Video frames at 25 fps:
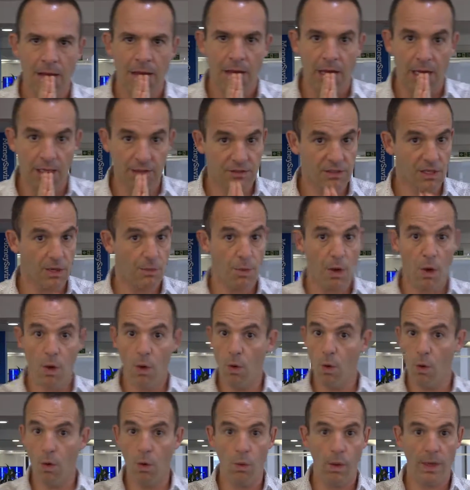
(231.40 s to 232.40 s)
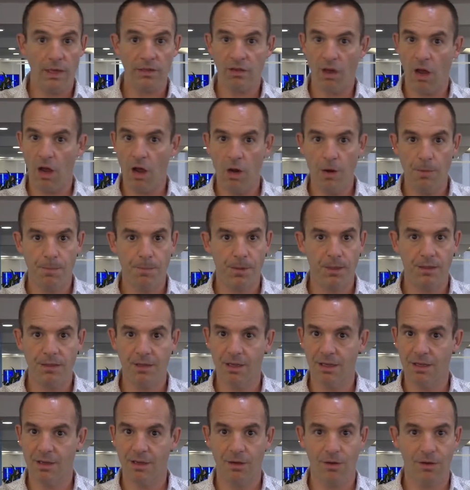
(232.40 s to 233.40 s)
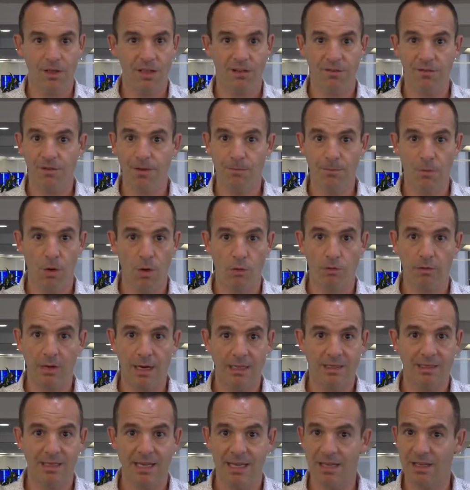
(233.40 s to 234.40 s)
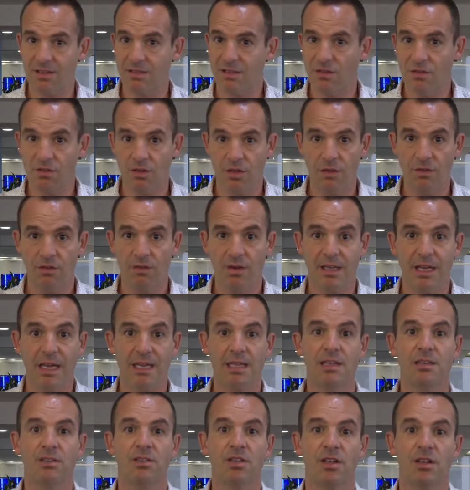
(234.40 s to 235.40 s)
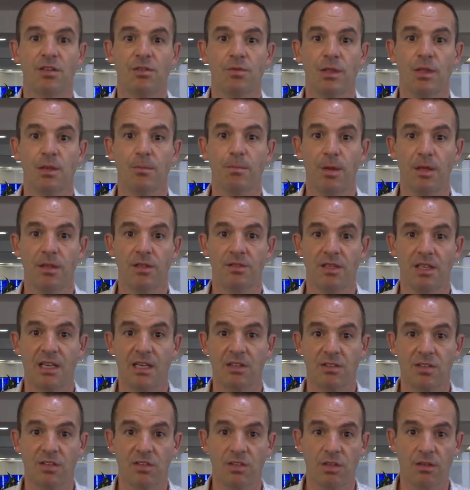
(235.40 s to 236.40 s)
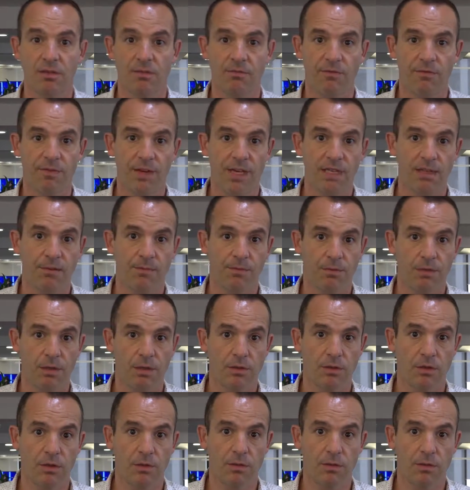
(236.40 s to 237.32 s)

And so we're always open and looking for more ideas, and do get in touch with the Policy Institute and feed them through